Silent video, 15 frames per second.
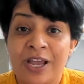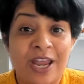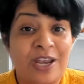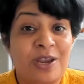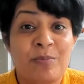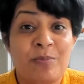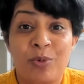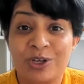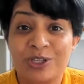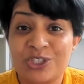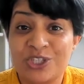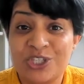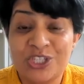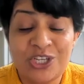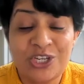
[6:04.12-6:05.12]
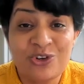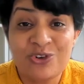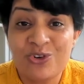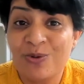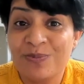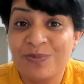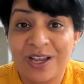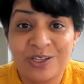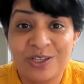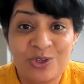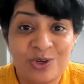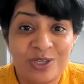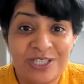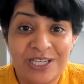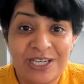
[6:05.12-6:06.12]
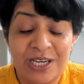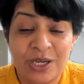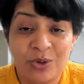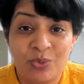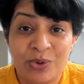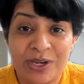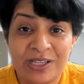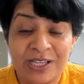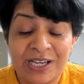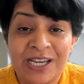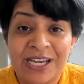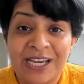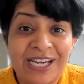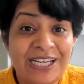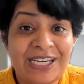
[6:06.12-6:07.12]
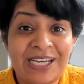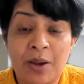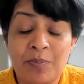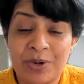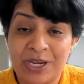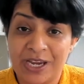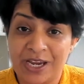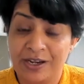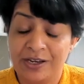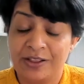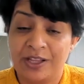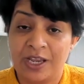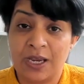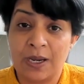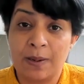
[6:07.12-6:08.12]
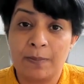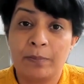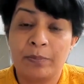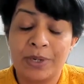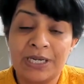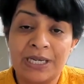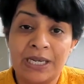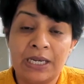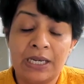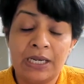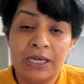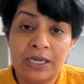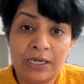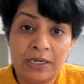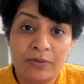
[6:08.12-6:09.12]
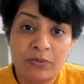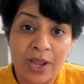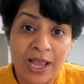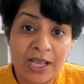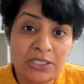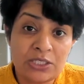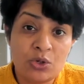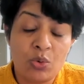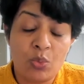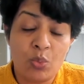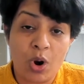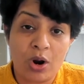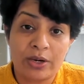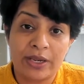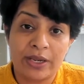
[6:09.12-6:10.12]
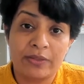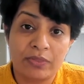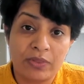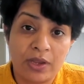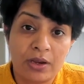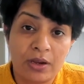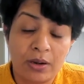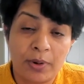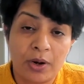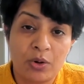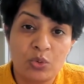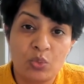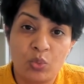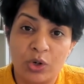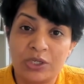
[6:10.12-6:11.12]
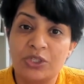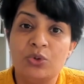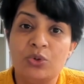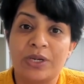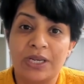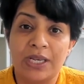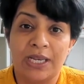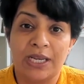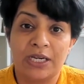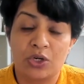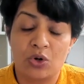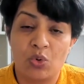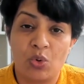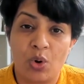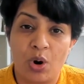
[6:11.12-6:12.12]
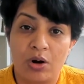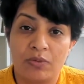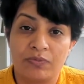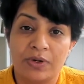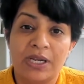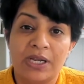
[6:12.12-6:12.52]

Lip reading: an imposter syndrome that you're dealing with. It can be anything. But as you're walking, think about what you can let go of.